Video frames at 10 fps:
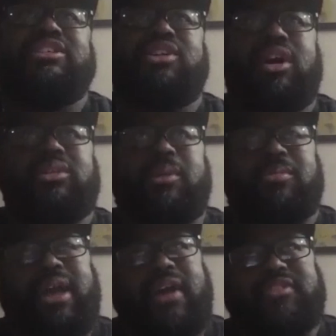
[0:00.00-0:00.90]
so other
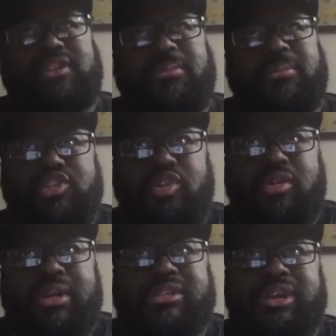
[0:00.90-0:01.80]
people have similar
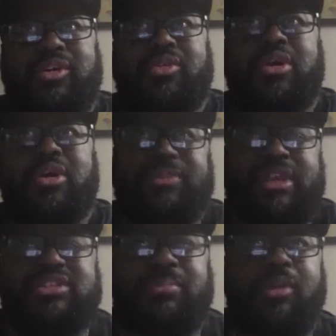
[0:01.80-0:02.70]
stories. So
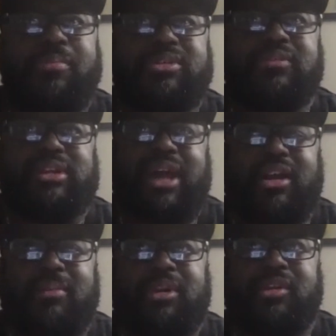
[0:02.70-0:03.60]
that's the purpose of the
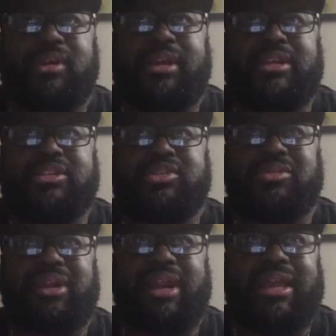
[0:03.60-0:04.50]
documentary, is
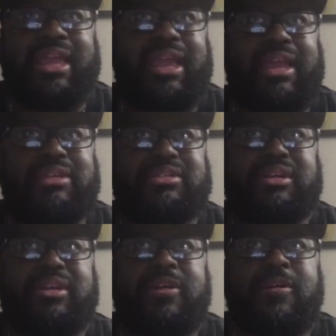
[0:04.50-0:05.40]
to, and I can't
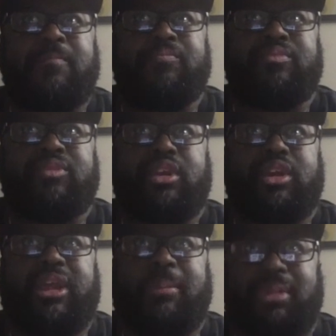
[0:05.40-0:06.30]

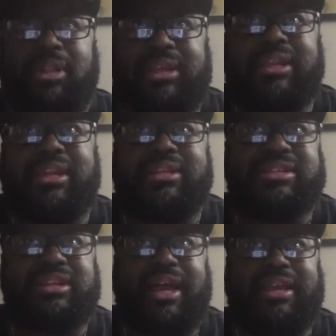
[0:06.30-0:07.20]
complete it
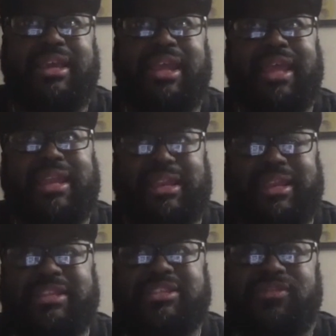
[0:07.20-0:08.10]
until I get at
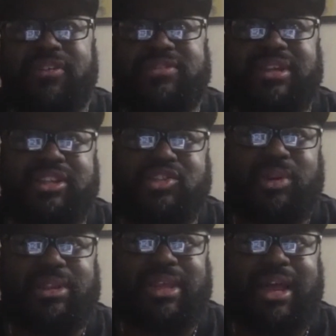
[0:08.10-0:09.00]
least 15 to
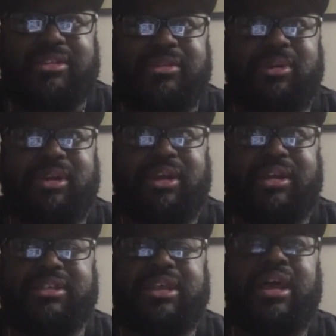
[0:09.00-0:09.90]
20,000,
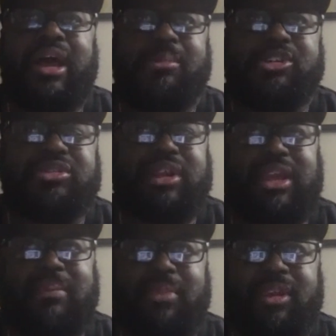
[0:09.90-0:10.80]
because I'm shooting
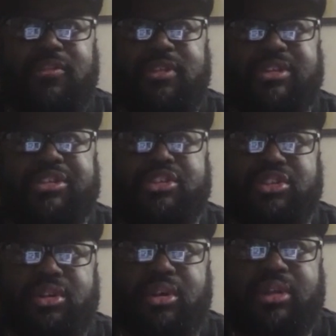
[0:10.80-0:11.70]
in Memphis,
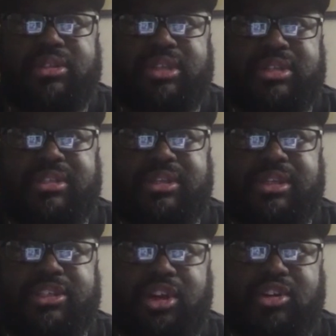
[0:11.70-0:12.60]

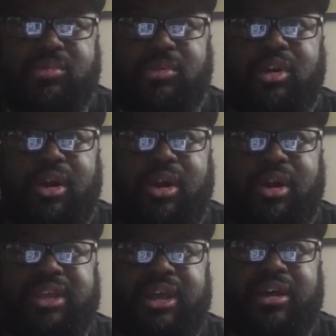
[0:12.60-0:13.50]
Tennessee, Jonesboro,
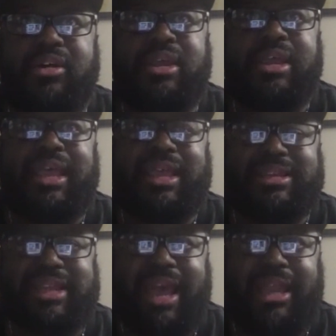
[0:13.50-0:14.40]
Arkansas,
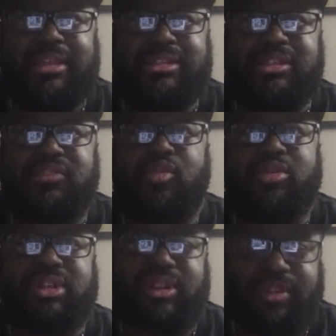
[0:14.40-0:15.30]
and Dallas as far
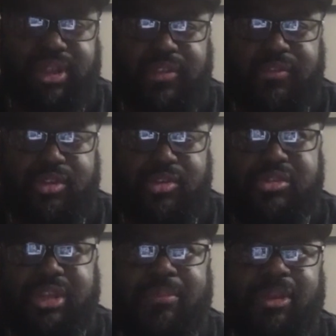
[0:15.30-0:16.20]
as the different interviews.
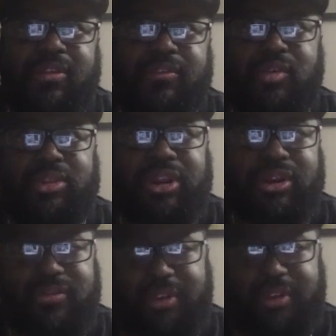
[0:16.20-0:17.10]
And I'm interviewing
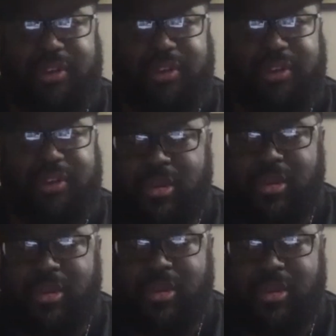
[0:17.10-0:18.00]
35
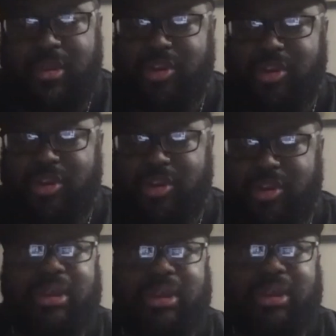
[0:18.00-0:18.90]
people.
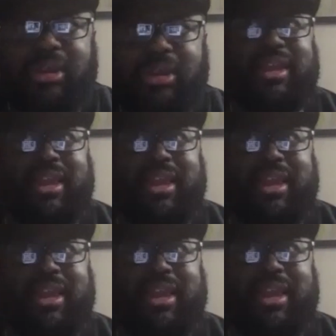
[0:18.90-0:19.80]
So
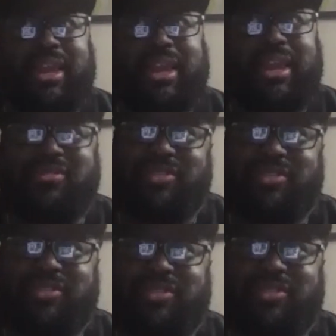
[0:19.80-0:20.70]
can't just go by
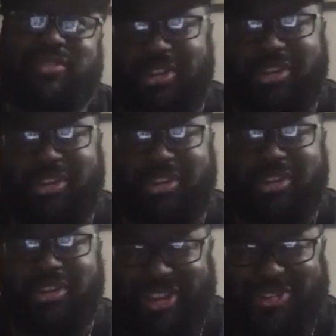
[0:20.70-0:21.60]
myself in the camera. You know
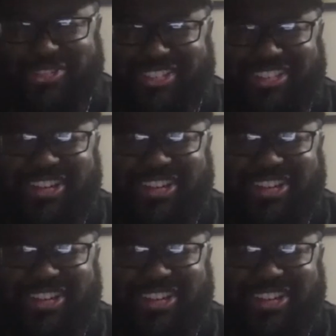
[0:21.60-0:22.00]
how it goes.